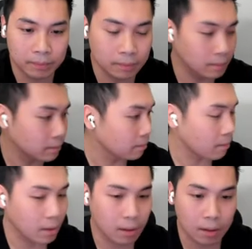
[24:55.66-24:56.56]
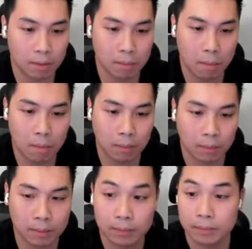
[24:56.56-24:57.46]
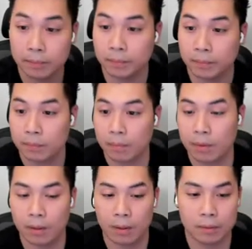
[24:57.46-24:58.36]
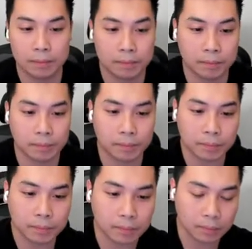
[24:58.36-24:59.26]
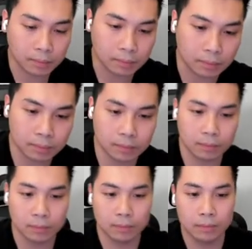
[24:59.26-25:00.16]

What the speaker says: (silent)